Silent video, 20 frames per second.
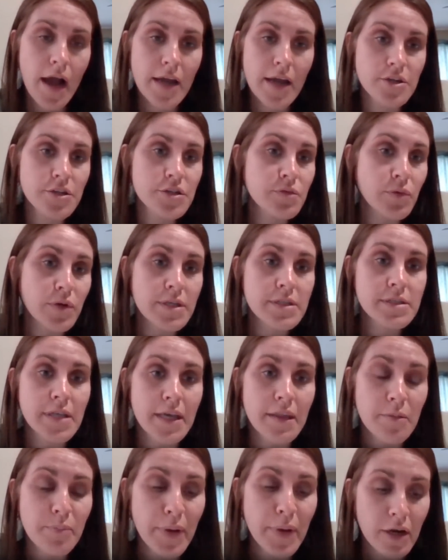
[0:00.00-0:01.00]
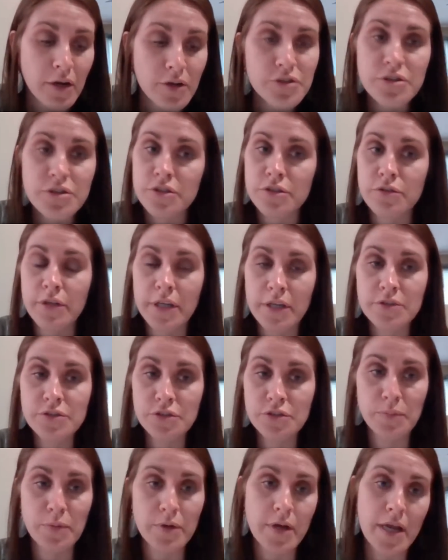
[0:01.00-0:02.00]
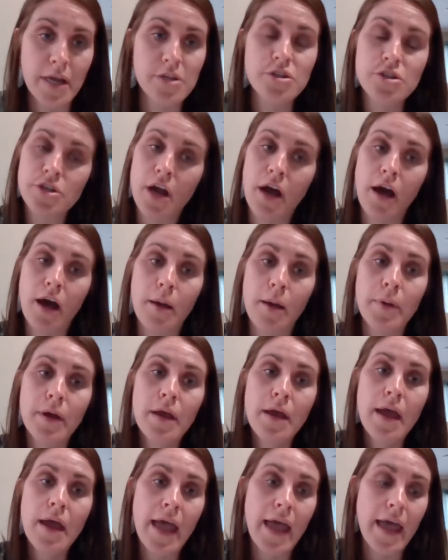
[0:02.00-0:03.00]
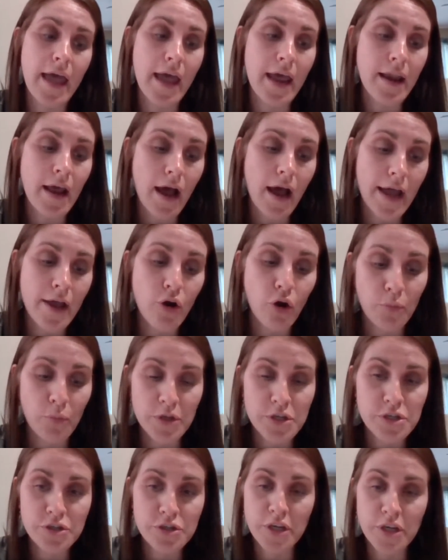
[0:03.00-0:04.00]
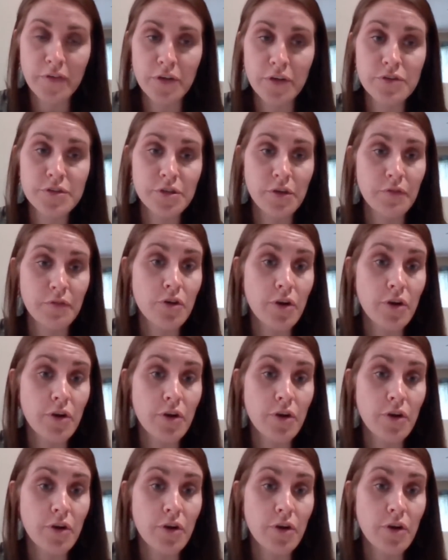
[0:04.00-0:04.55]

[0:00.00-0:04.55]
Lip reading: I just want to say that parents are doing a super nice job, and I hope that you're giving yourself